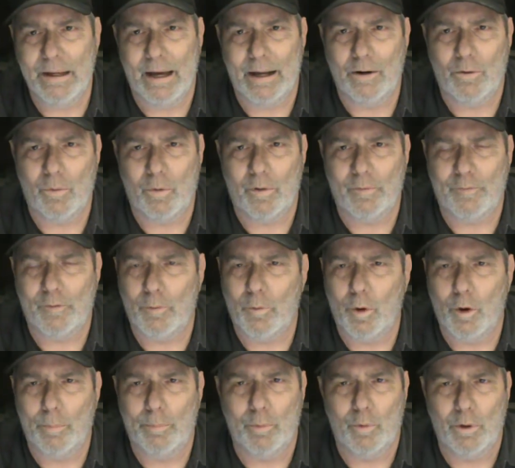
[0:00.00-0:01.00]
I don't work for
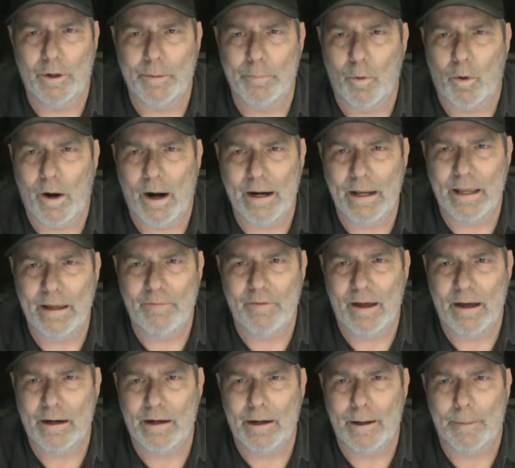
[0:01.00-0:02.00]
Whirlpool anymore. I gave
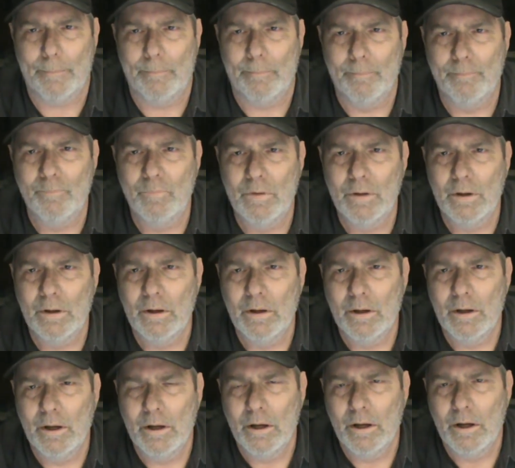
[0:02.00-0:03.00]
that up.
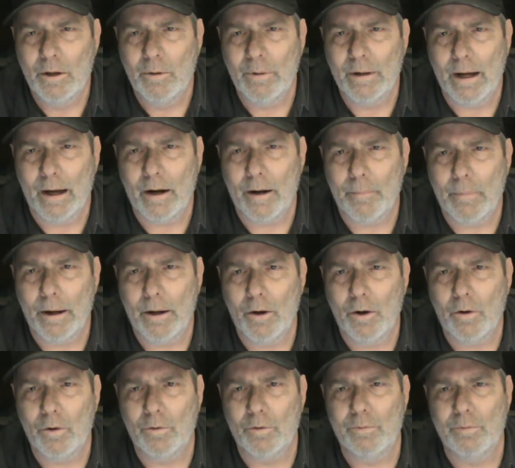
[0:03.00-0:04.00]
Went out on my
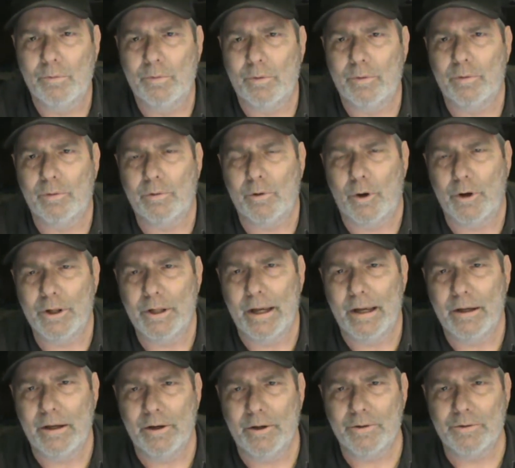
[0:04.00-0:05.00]
own
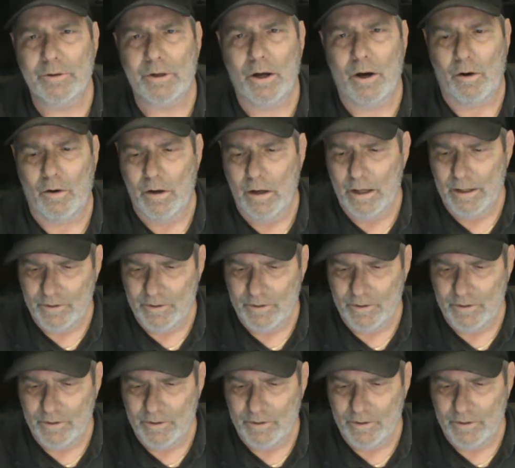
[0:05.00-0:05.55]
38 years ago.